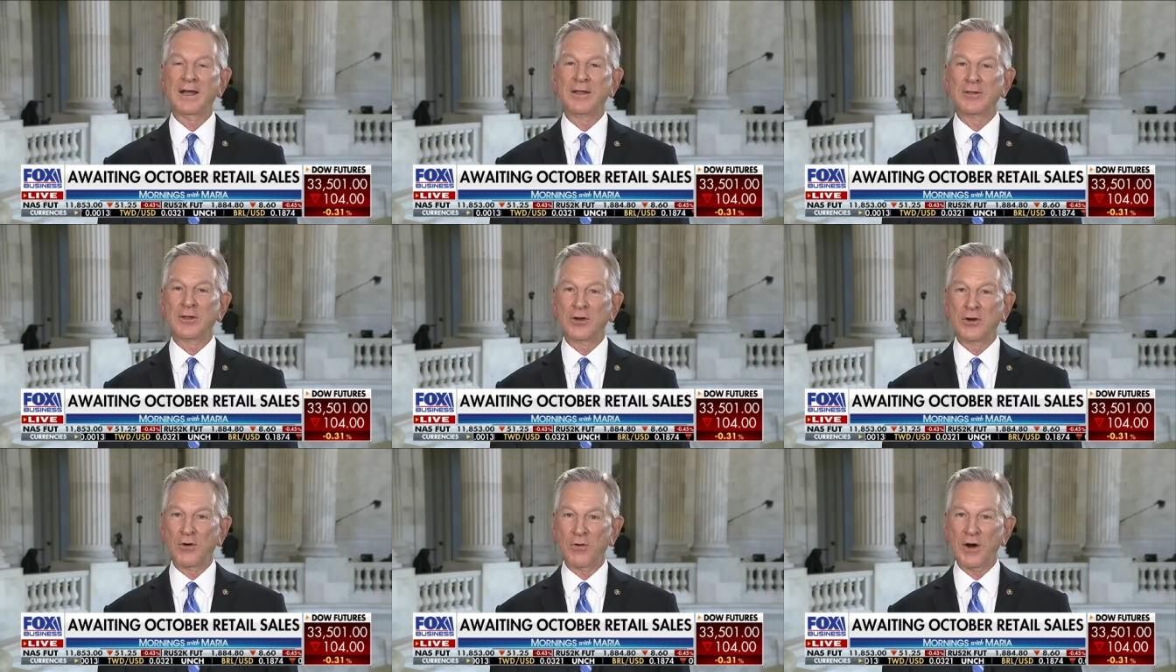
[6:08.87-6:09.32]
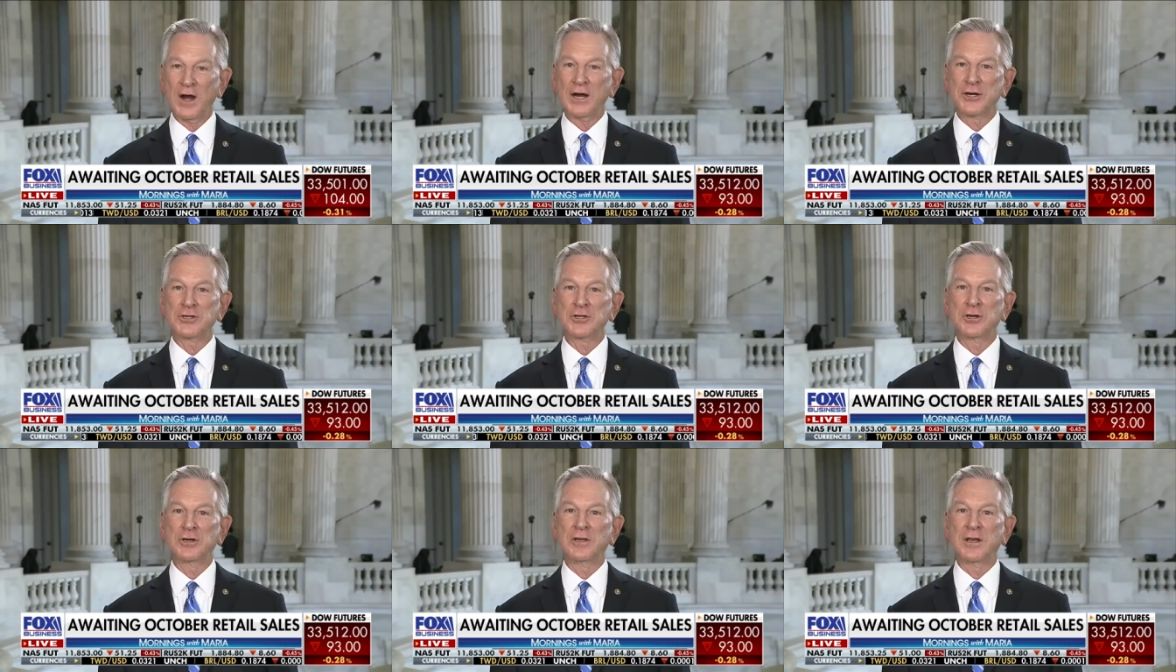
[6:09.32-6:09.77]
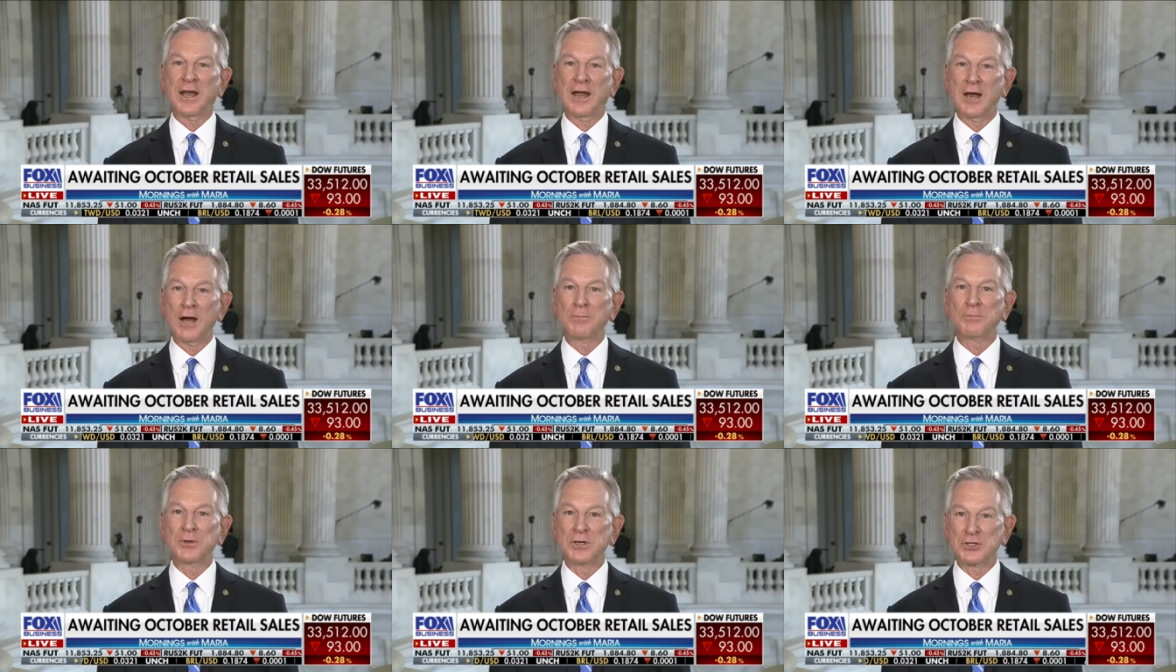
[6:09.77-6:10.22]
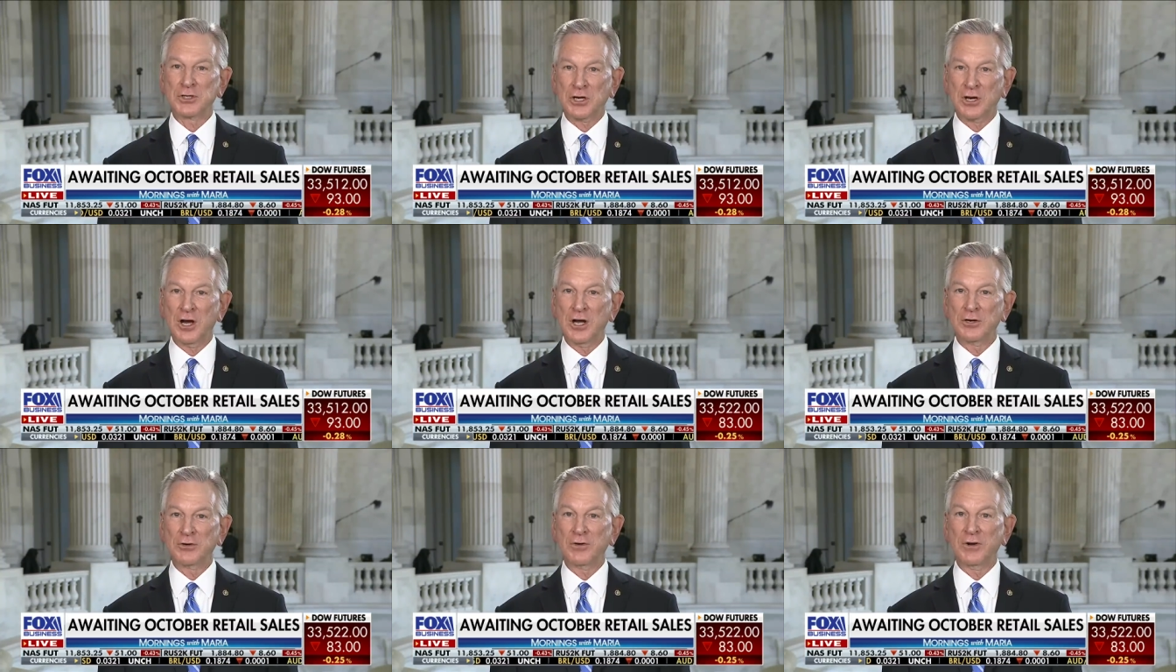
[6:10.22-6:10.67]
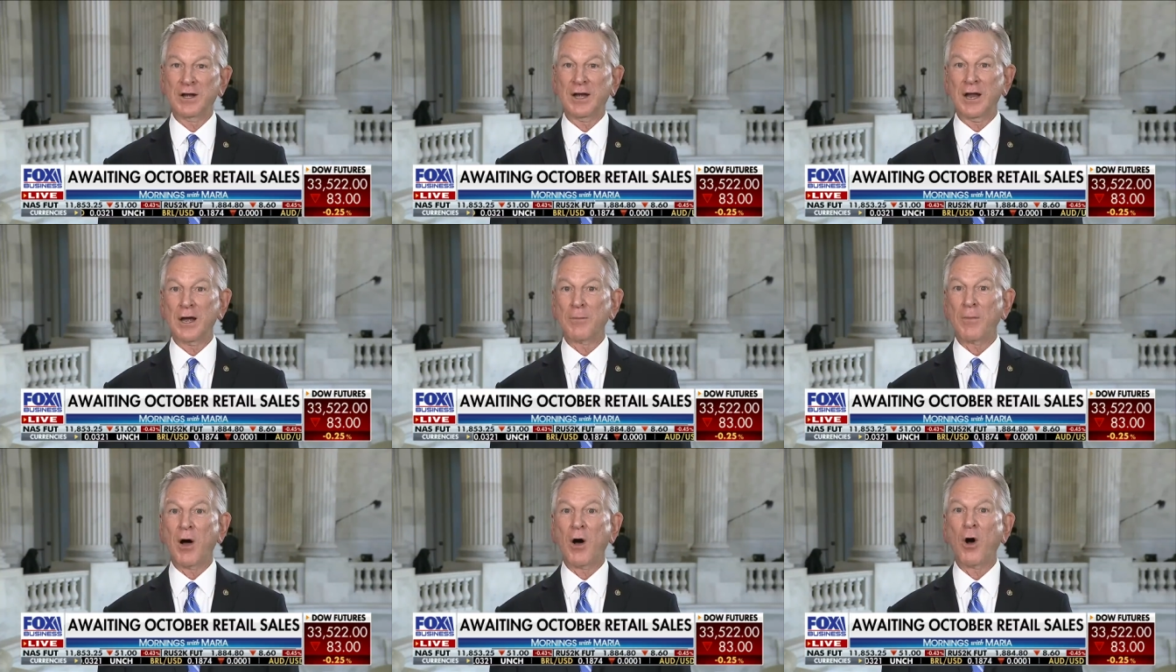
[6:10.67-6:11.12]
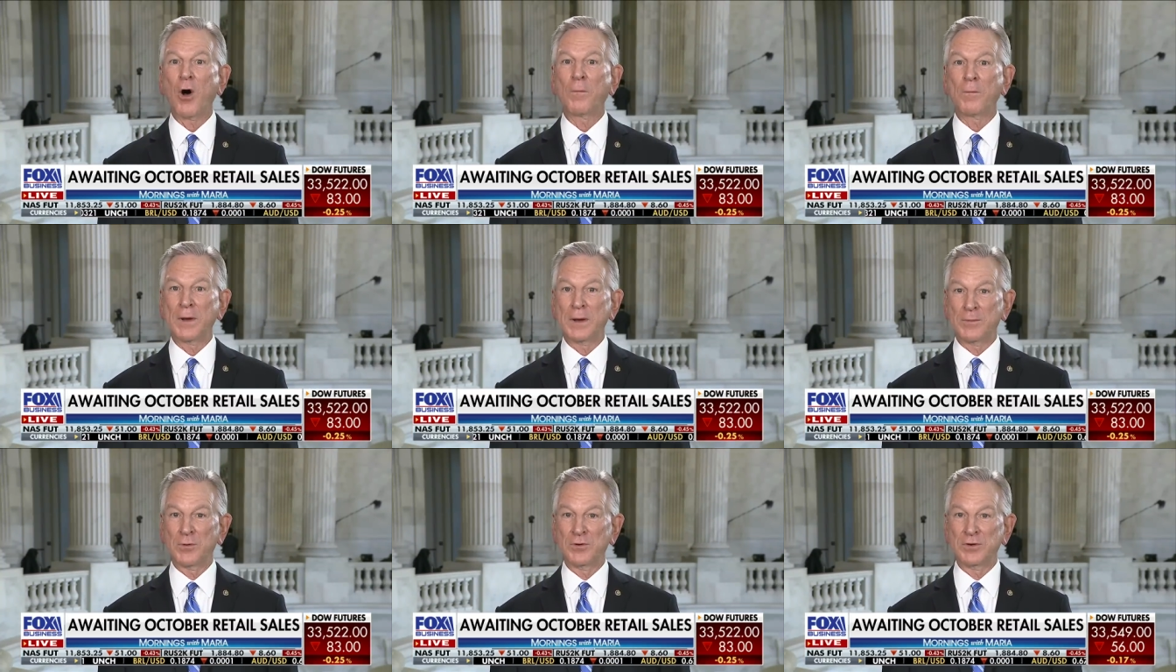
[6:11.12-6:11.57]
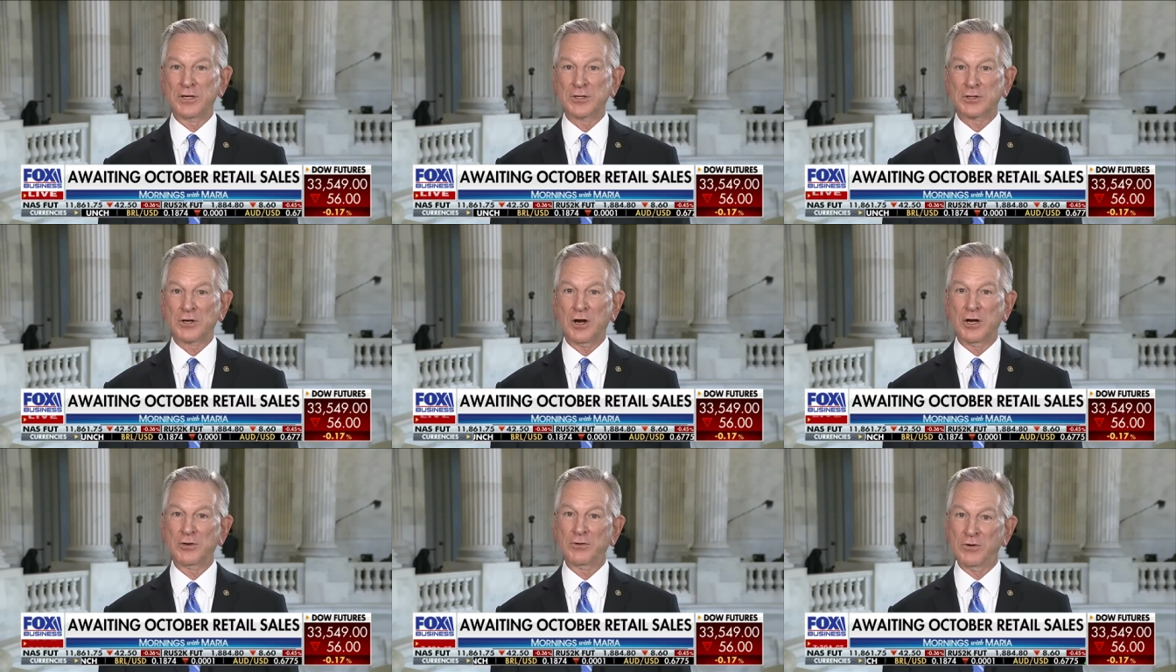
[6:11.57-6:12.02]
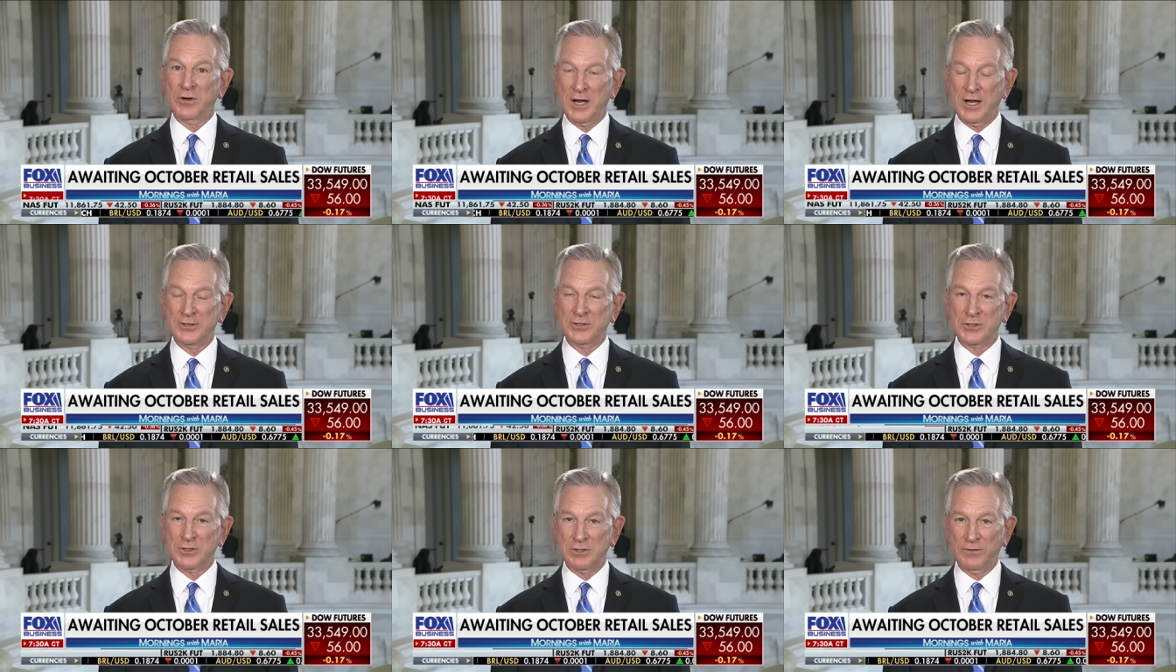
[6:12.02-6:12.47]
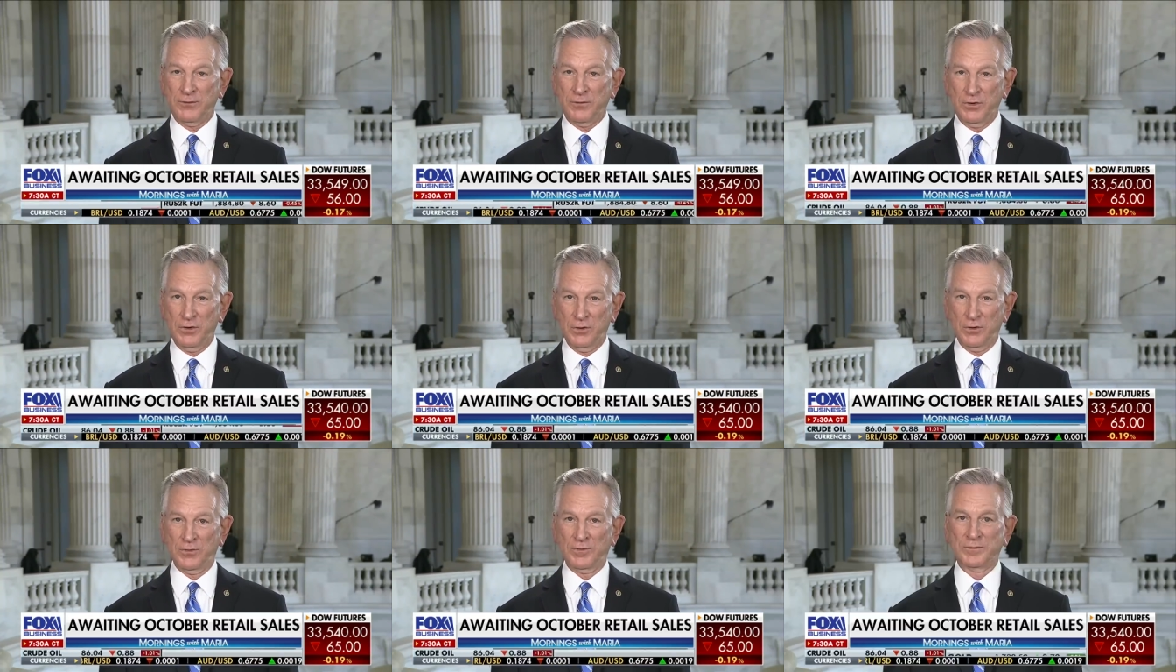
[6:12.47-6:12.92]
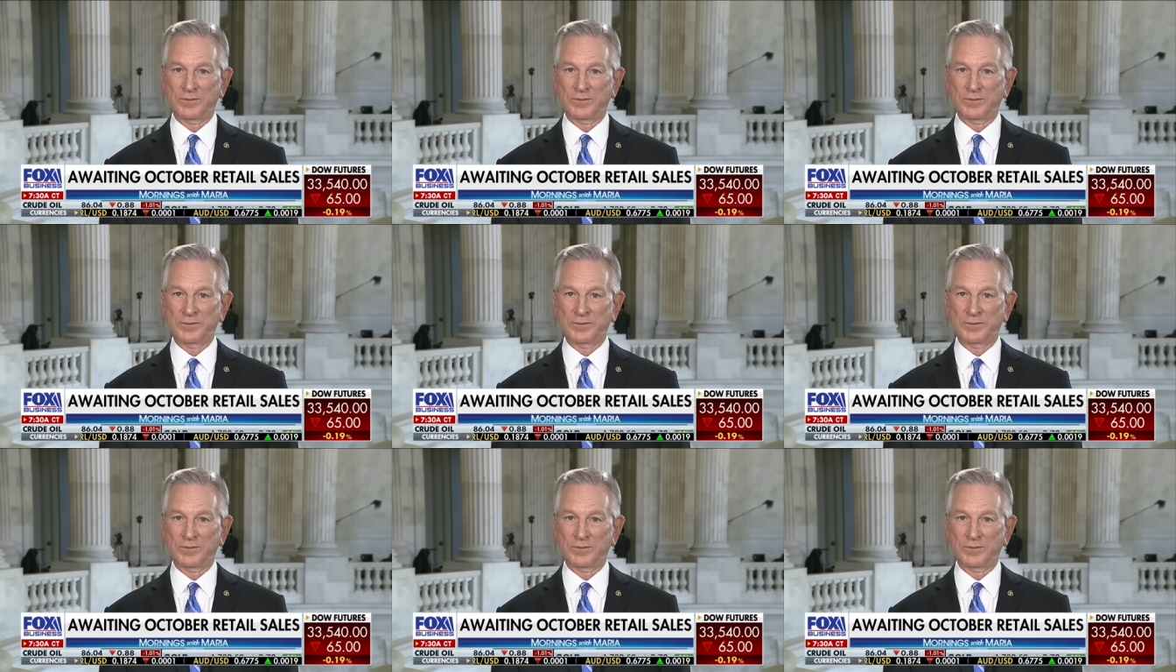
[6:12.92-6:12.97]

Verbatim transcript: in the direction to help this country and help all people in this country, not just a few.